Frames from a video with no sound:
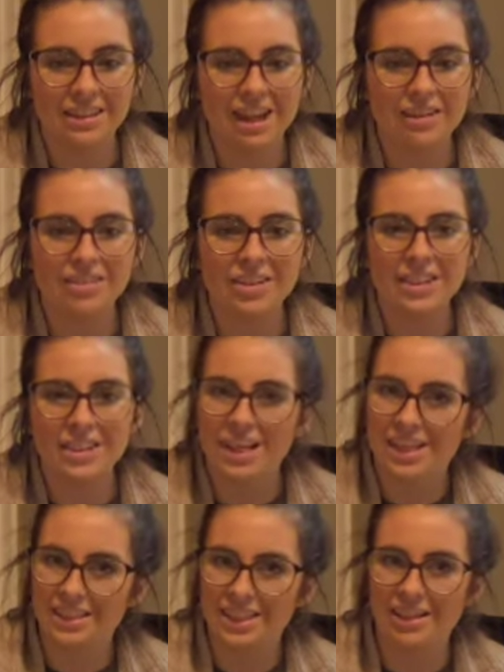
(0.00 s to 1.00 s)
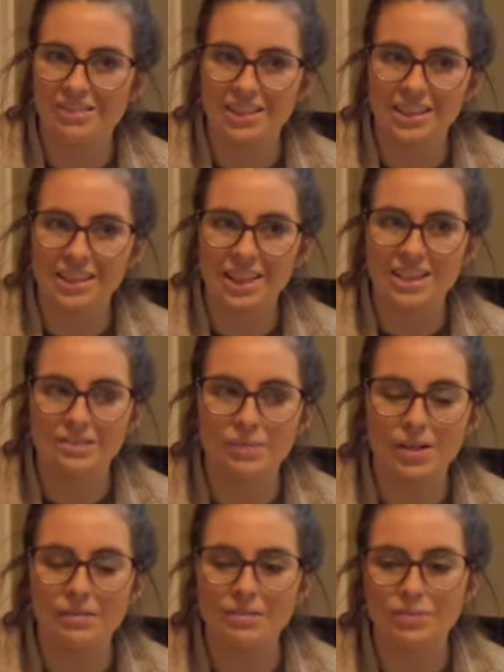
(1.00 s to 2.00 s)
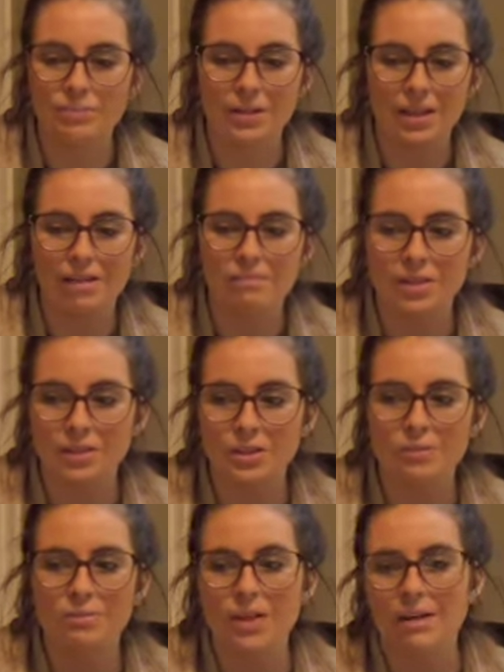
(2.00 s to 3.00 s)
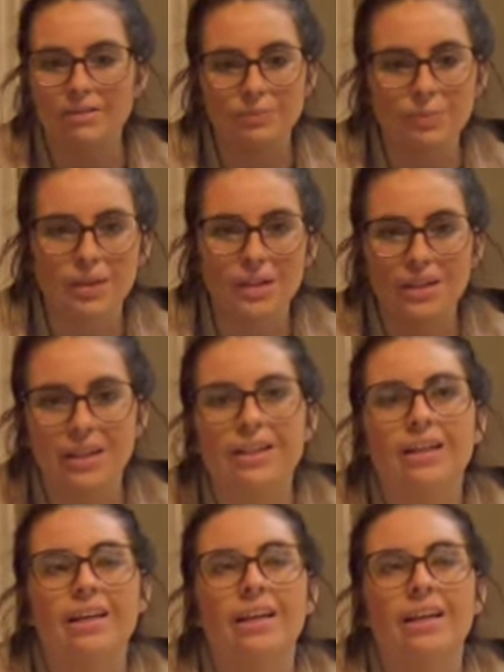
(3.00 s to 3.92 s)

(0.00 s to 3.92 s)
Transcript: I really liked it. I really liked being able to put that in my soup that I was putting it in.